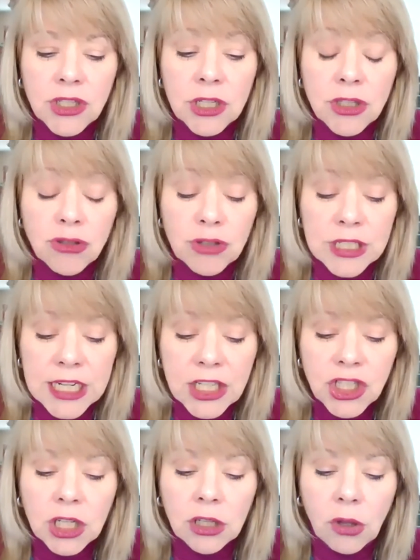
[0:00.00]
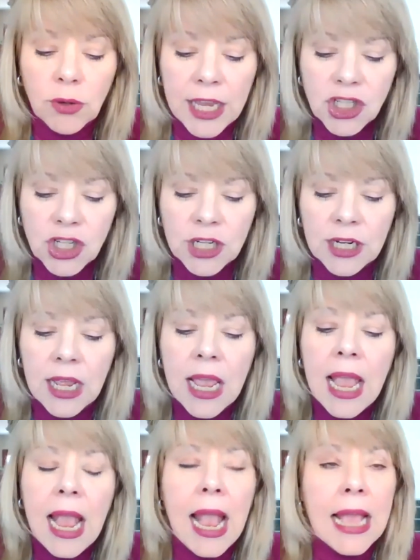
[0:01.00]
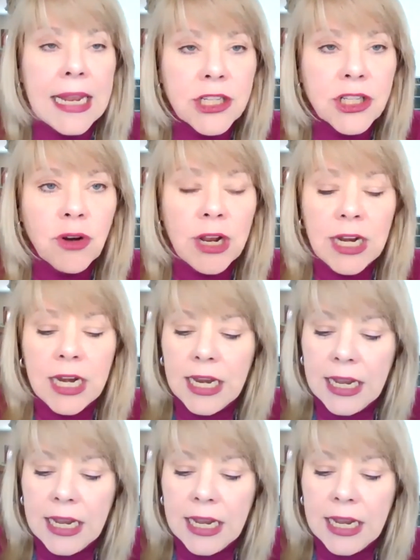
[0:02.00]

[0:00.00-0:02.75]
strategic location and integrated